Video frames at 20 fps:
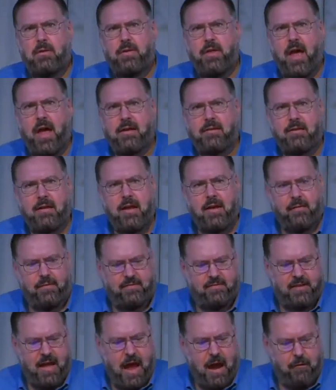The idea of
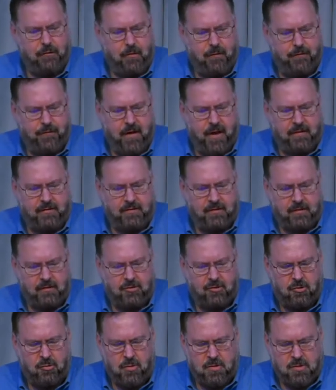sacrificing
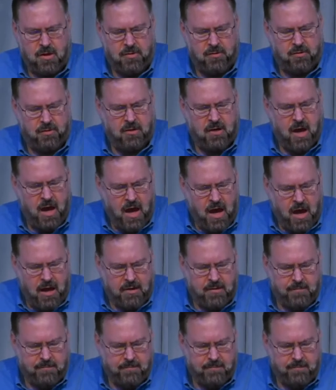to another god.